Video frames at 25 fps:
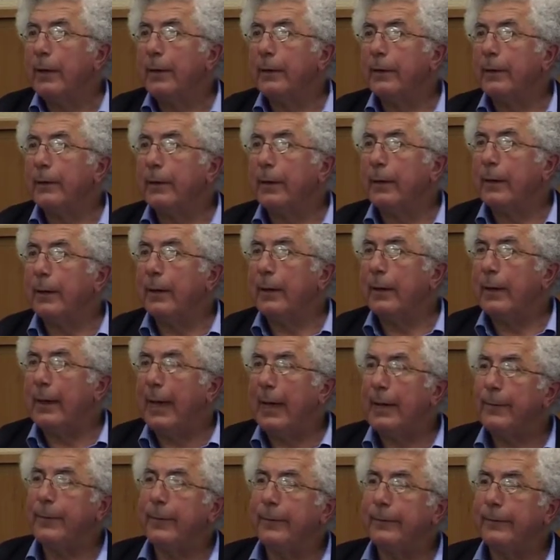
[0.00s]
the
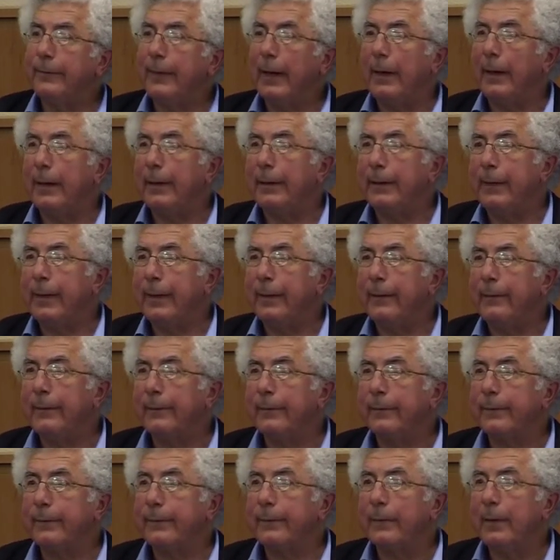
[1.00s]
labor
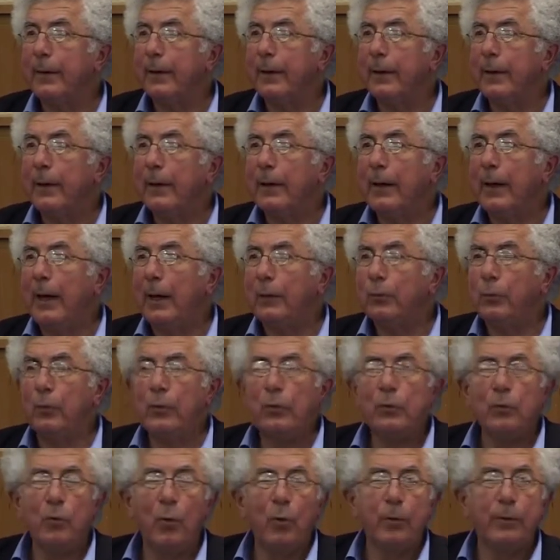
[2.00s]
Zionists, I
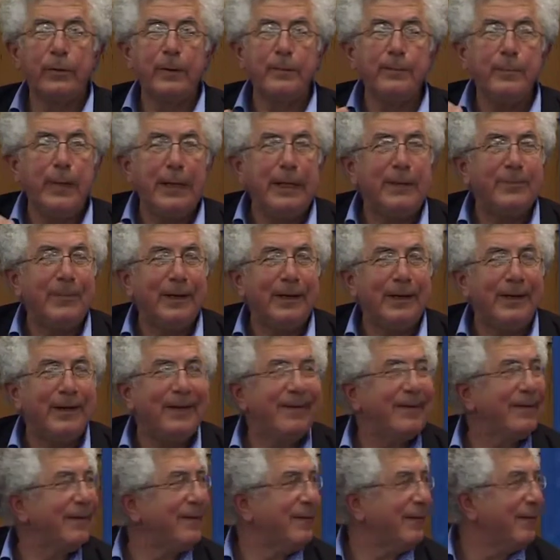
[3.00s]
wouldn't call them
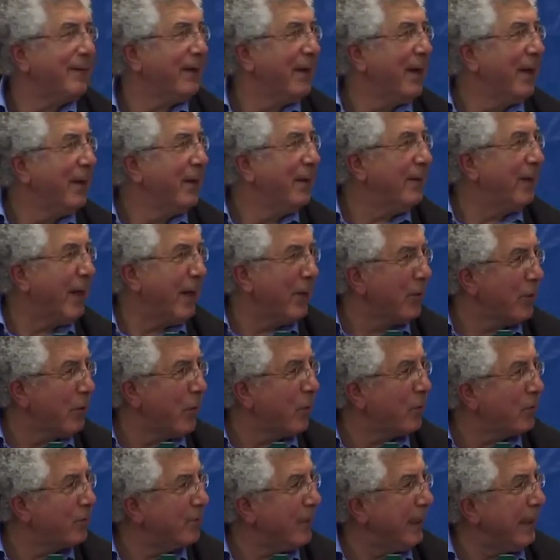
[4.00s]
minimalists. They were
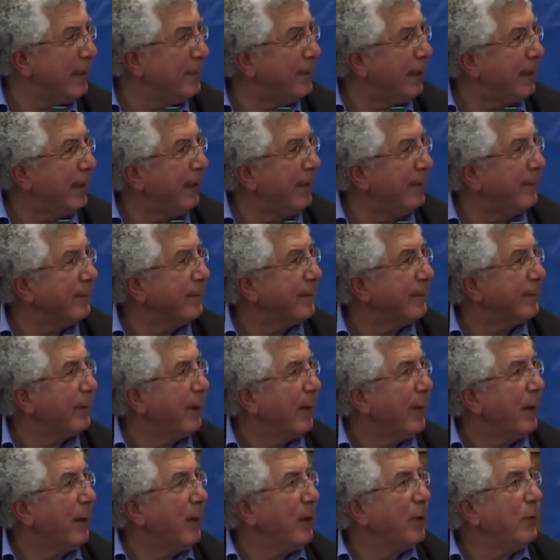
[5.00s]
not minimalists,
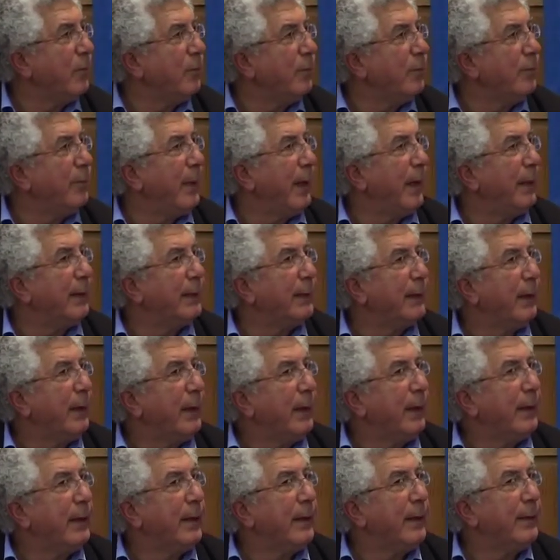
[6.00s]
but
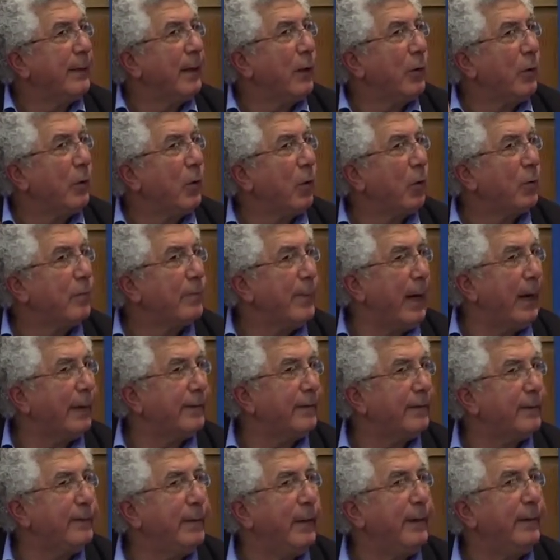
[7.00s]
they were not
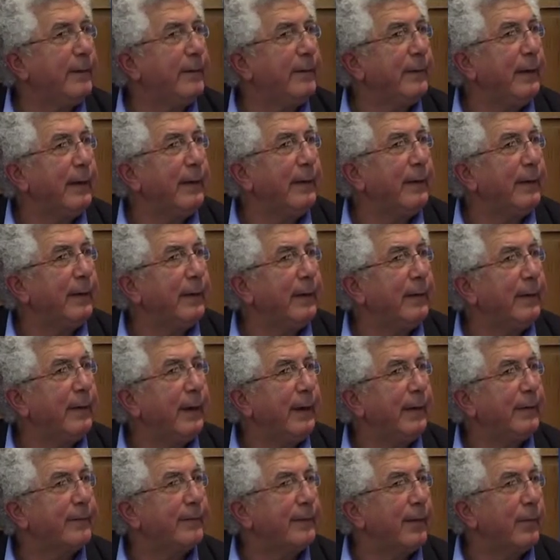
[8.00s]
maximalists either.
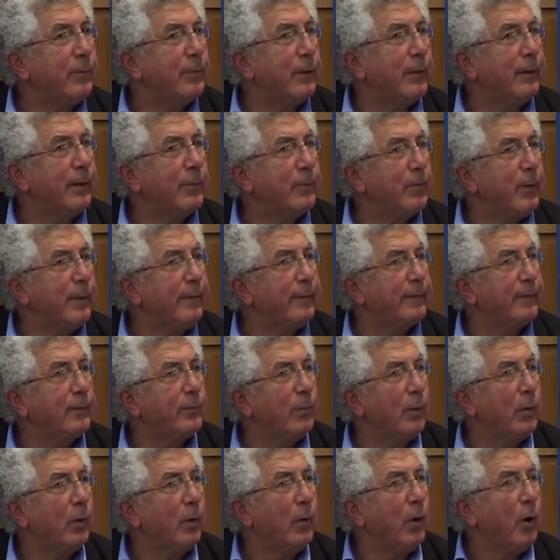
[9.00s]
They accepted the
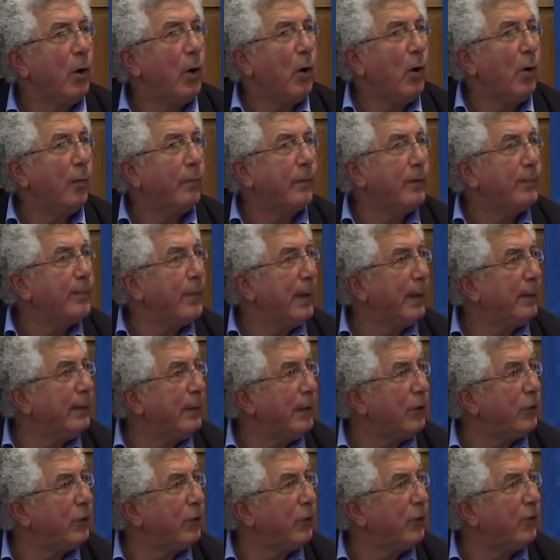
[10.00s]
principle of the
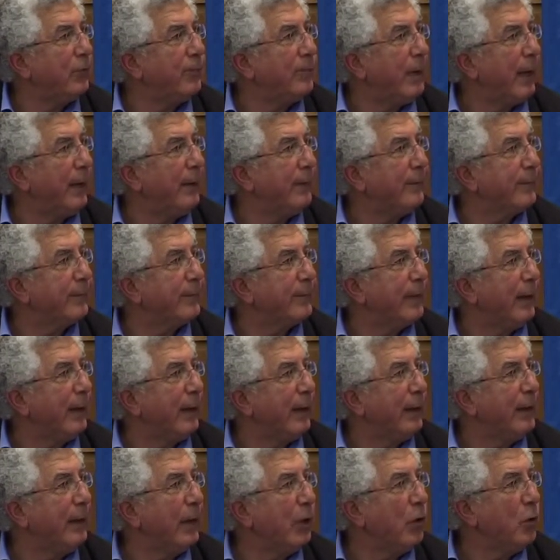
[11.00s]
partition of
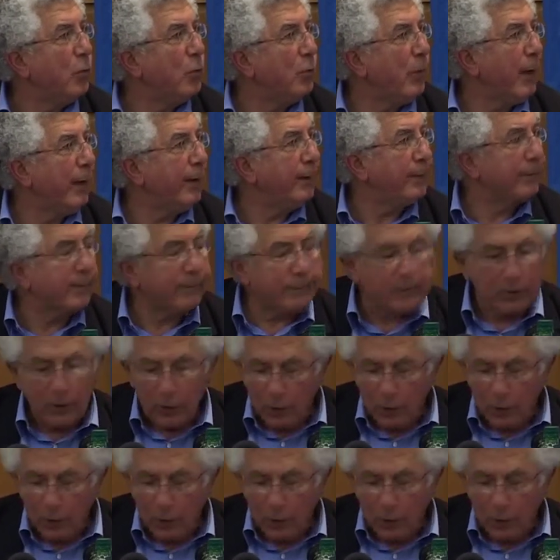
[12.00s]
Palestine west